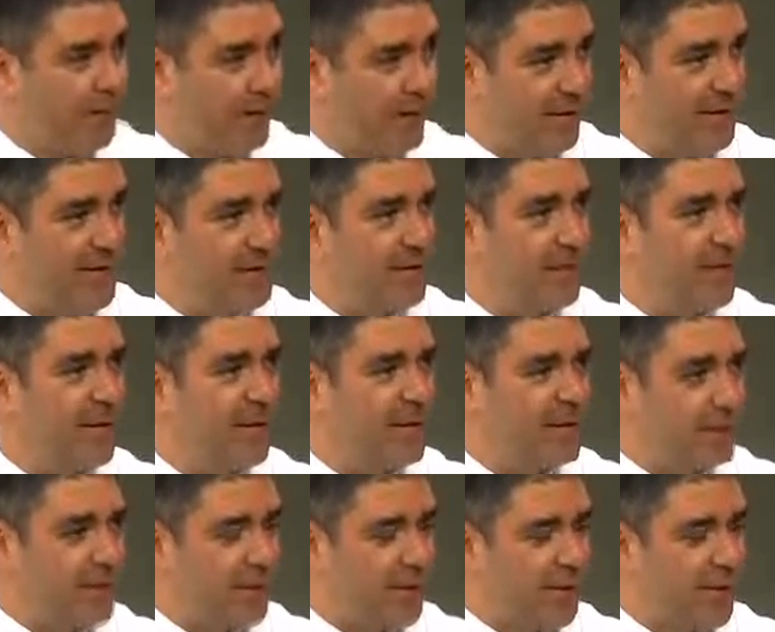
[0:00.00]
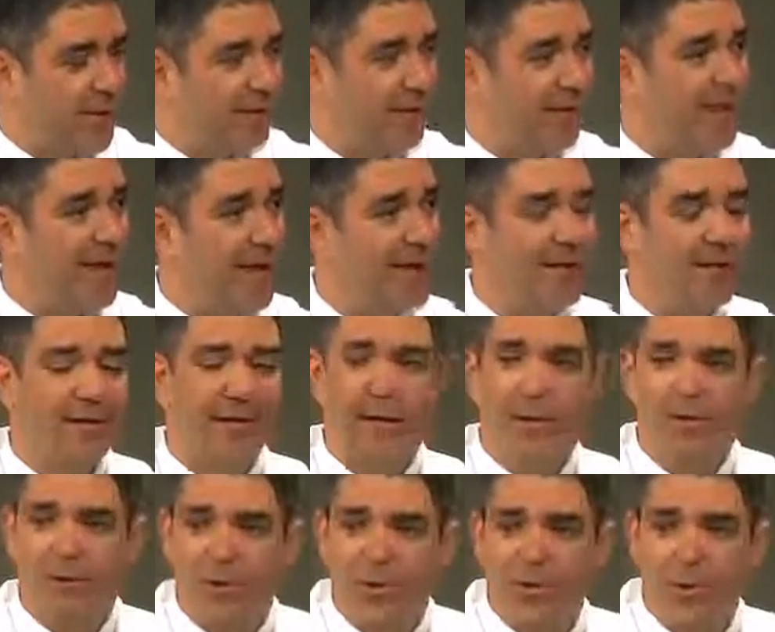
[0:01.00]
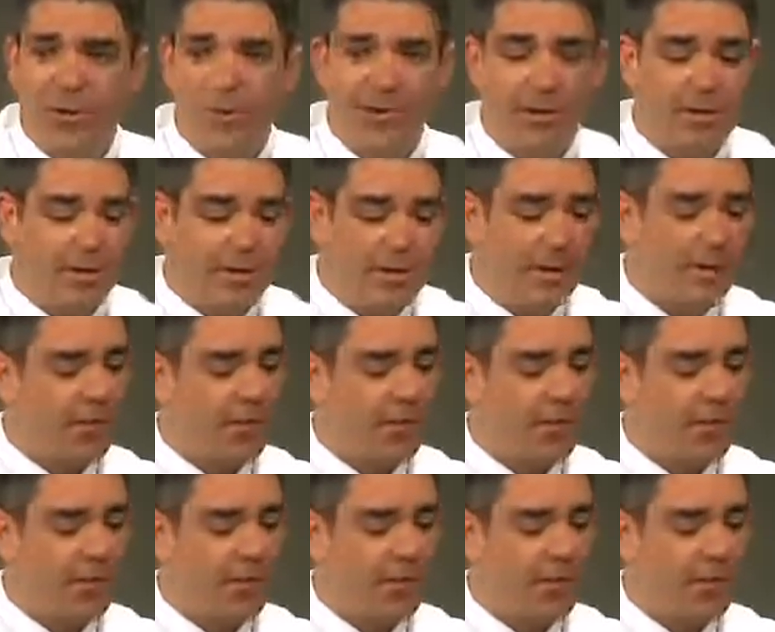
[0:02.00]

Yeah, there's something else going on, and a lot of the time, due to the